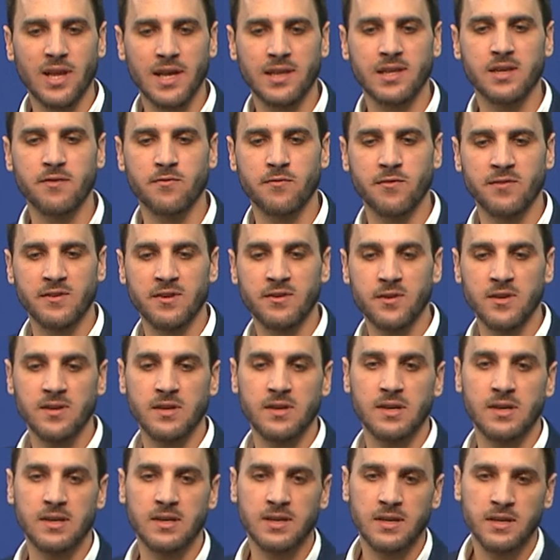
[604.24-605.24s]
collective
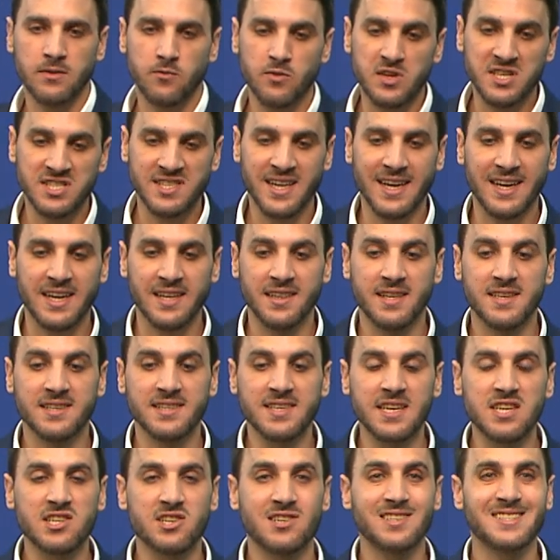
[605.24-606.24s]
uh, uh, risk-taking
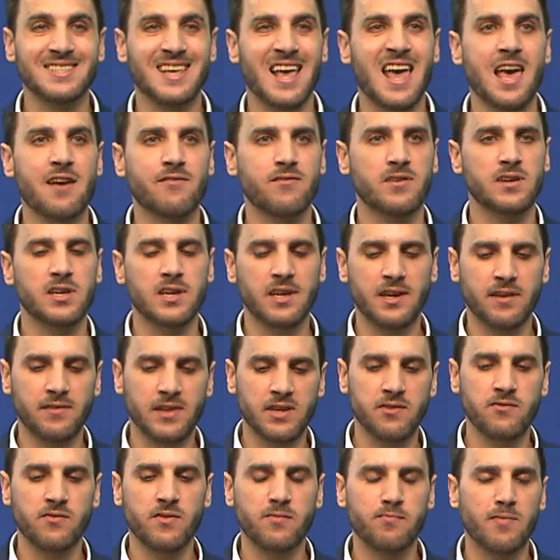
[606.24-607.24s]
decisions have a
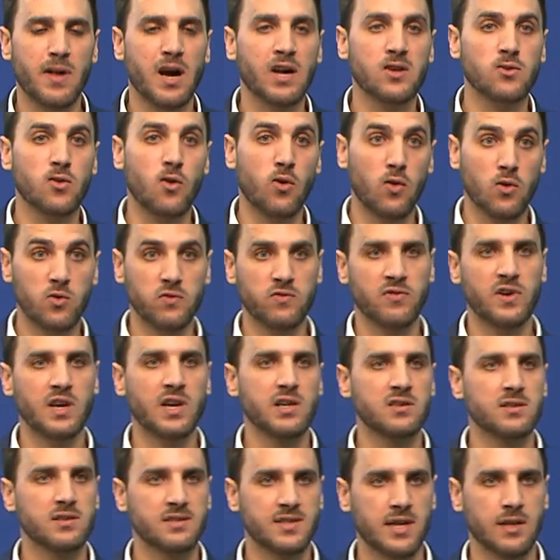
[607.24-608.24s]
negative impact on
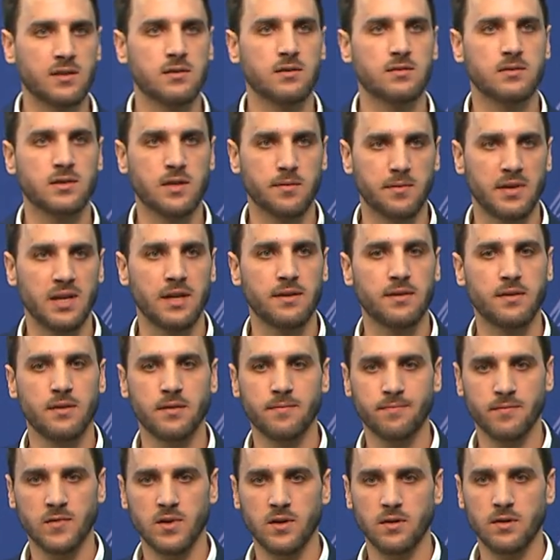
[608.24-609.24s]
financial sector stability.
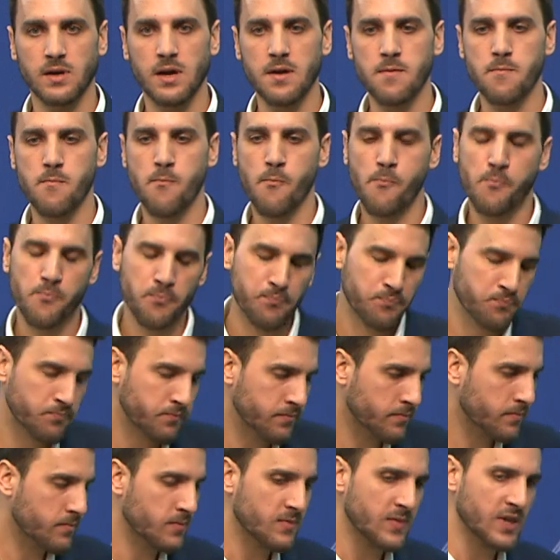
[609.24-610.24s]
Okay?
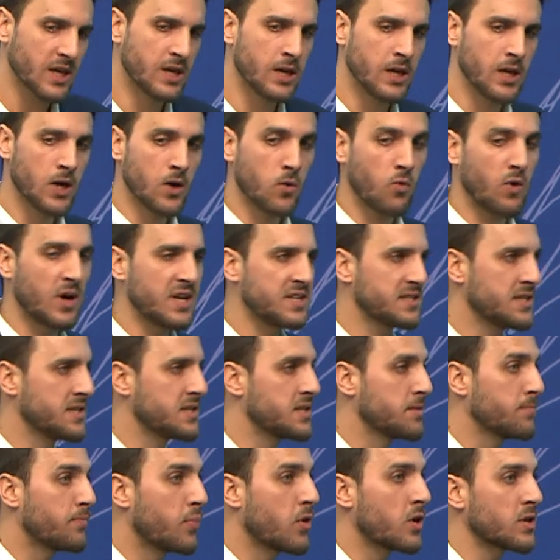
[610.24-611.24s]
Why is
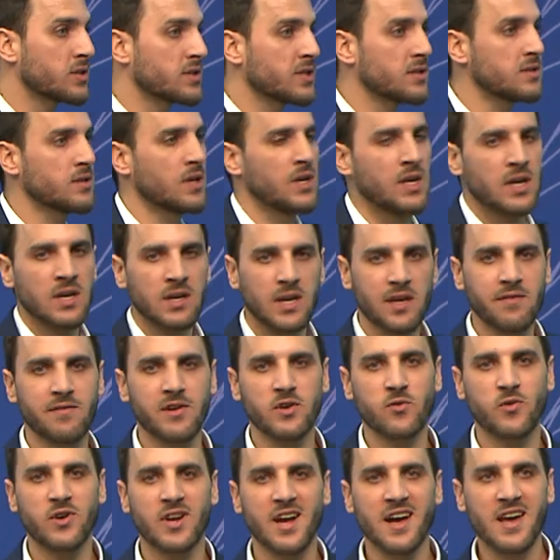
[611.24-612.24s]
this important?
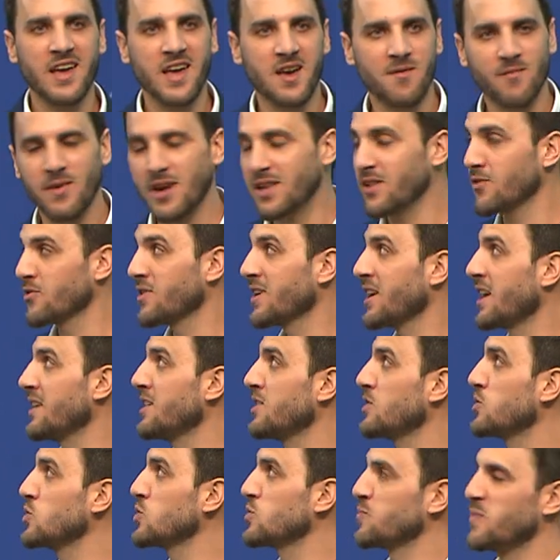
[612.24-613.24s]
Given where I am, I don't think I
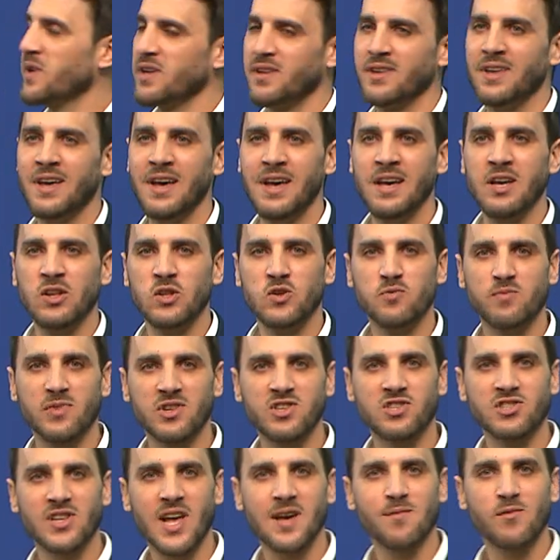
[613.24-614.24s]
need to spend too
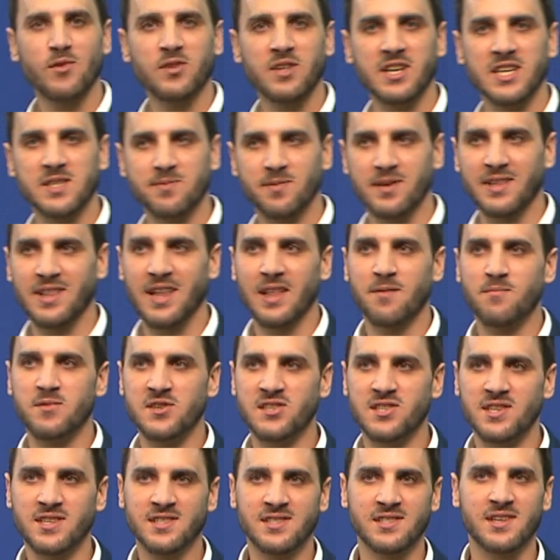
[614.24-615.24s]
much time on this, but let
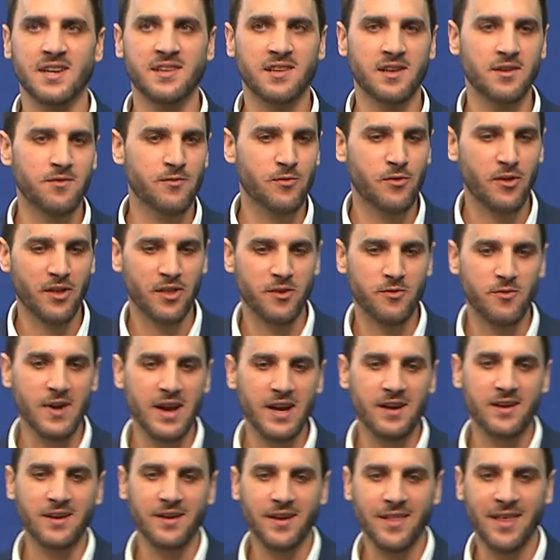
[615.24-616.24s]
me just state it for the
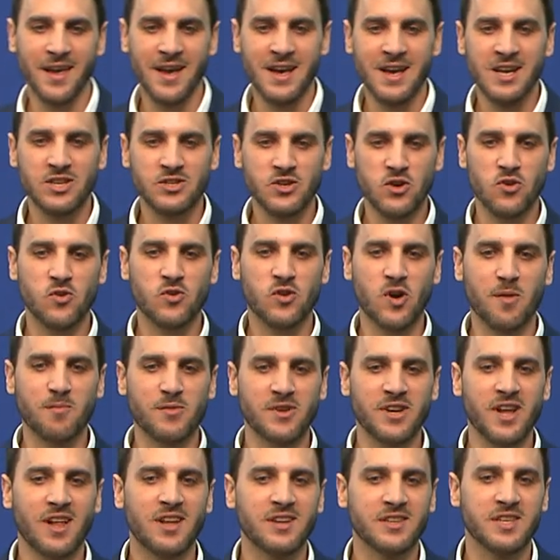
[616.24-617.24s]
record. So
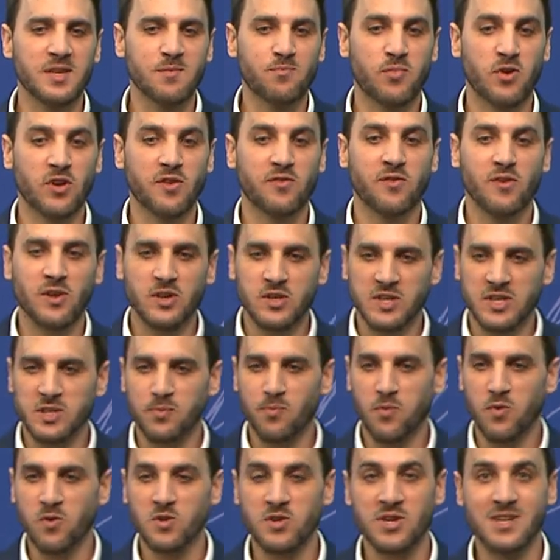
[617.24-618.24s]
commonality in portfolio
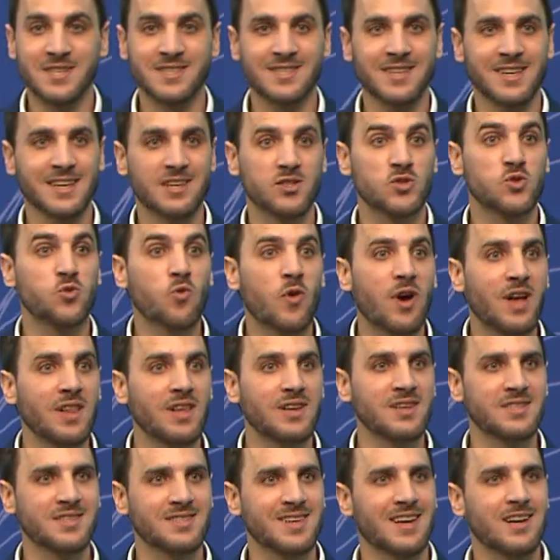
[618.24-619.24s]
exposures, as
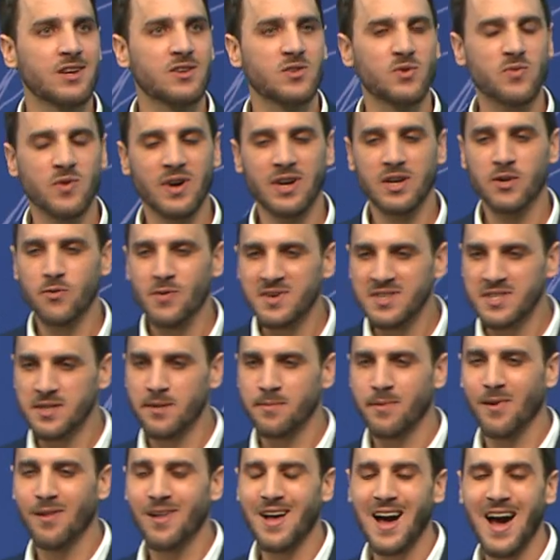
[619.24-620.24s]
well as
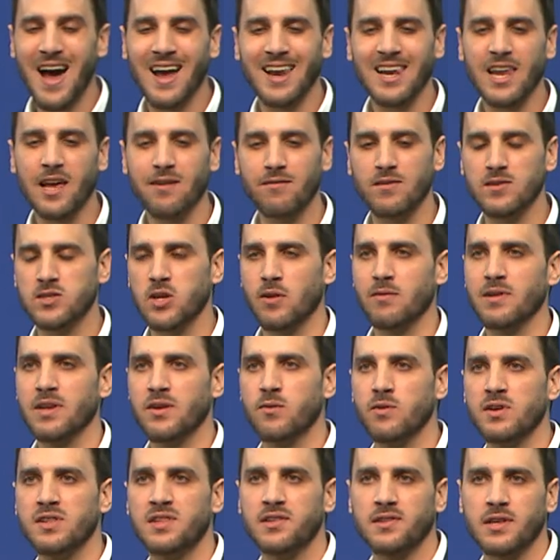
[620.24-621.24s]
unreasonable high levels of
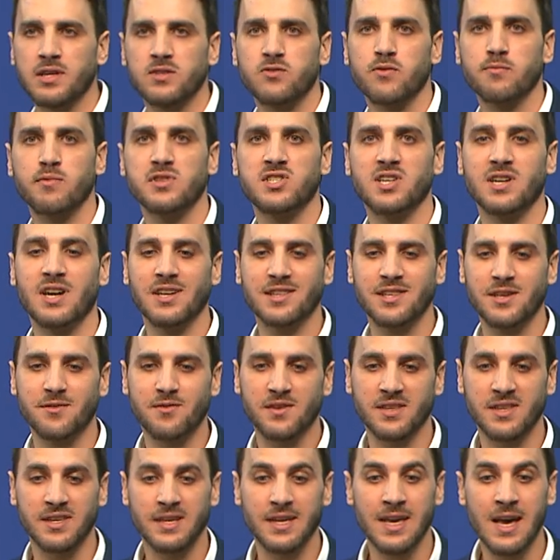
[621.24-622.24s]
liquidity transformation
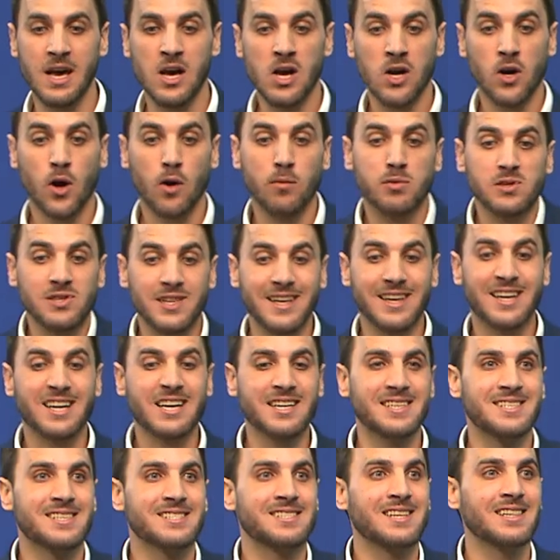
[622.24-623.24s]
activity, obviously
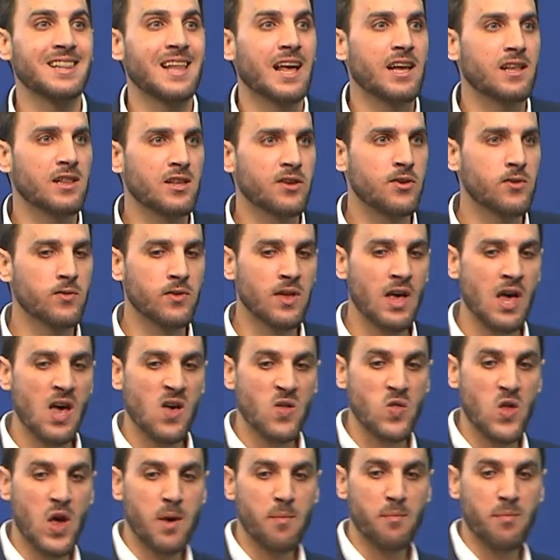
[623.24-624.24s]
increases the likelihood
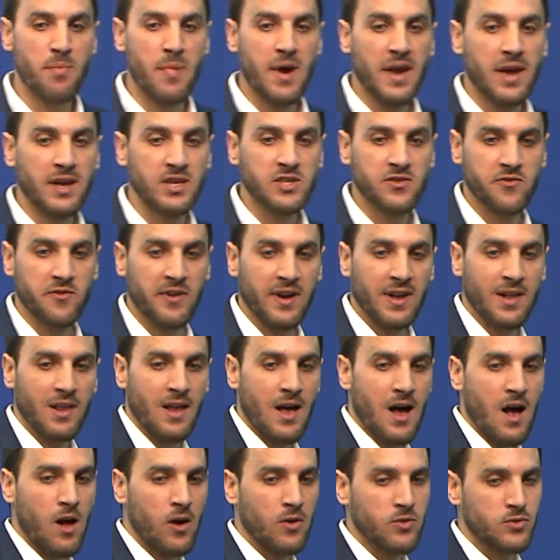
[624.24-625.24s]
that banks
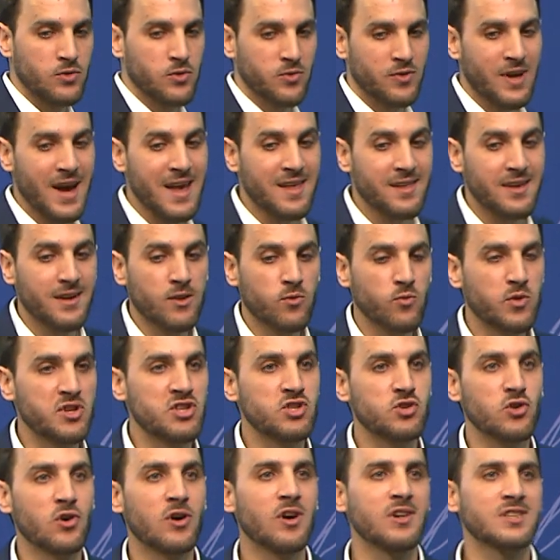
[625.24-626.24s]
fail altogether,
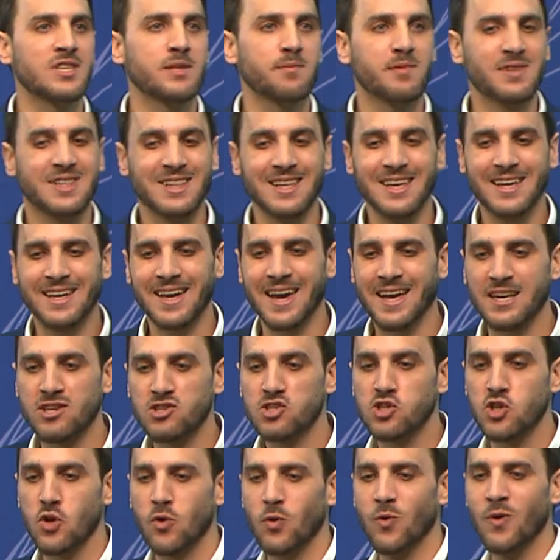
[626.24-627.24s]
which ultimately can
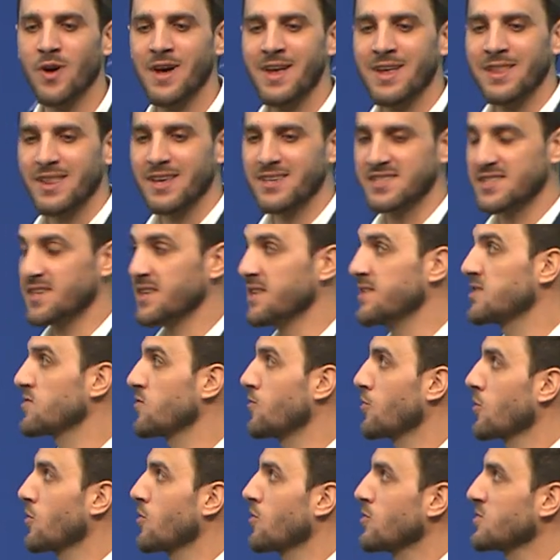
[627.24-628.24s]
sow the
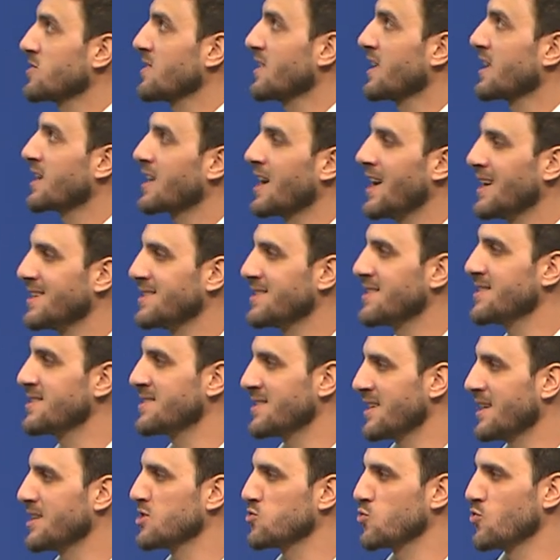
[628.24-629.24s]
seeds for costly
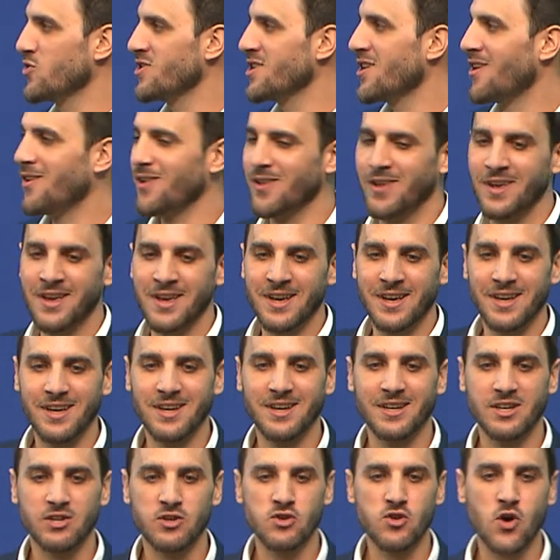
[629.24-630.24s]
crises, as we all
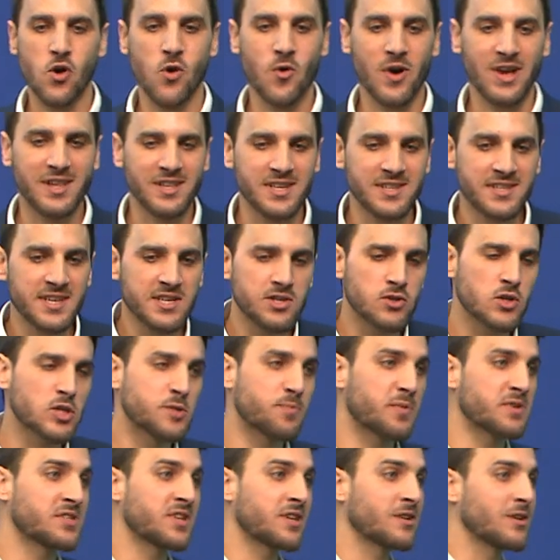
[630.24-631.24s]
uh, know. And this issue
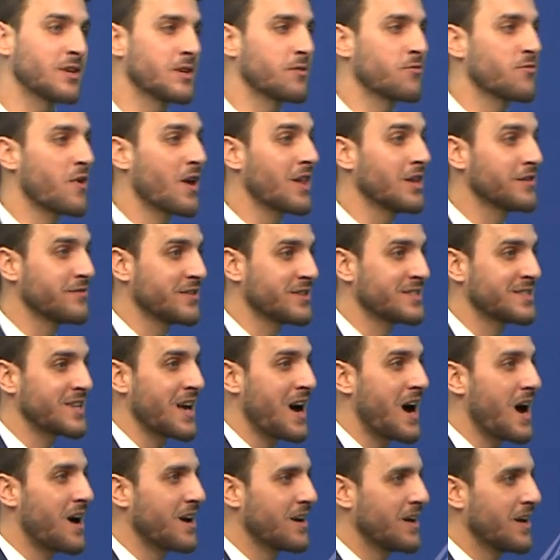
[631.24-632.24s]
is particularly relevant
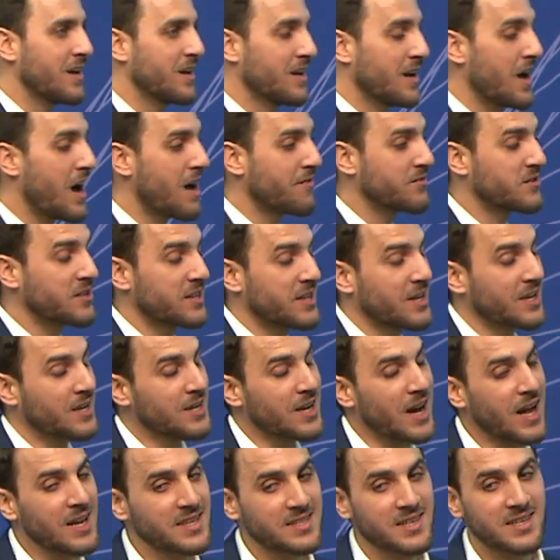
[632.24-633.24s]
uh, after the
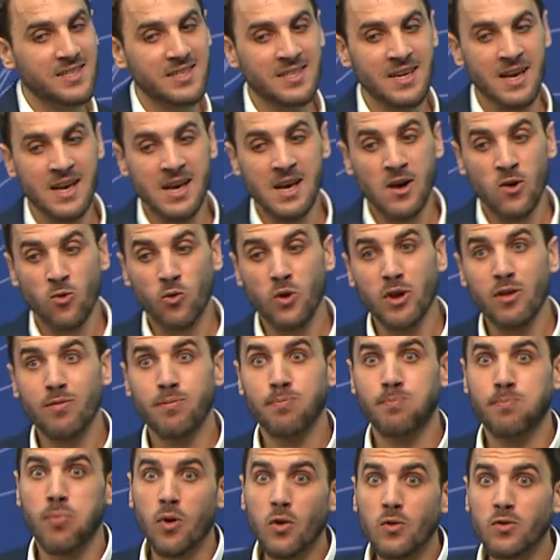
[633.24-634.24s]
crisis,
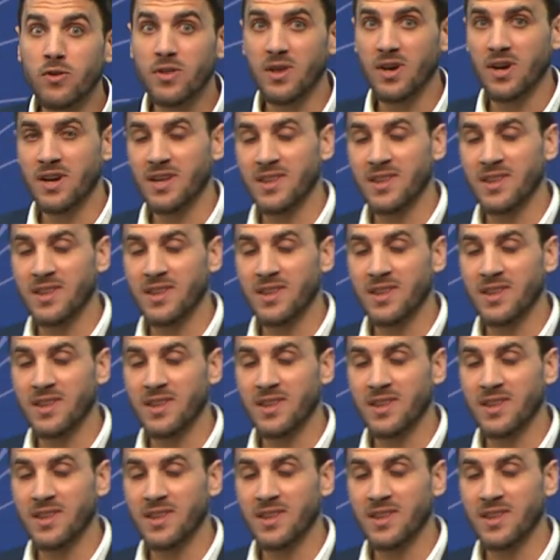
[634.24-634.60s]
with both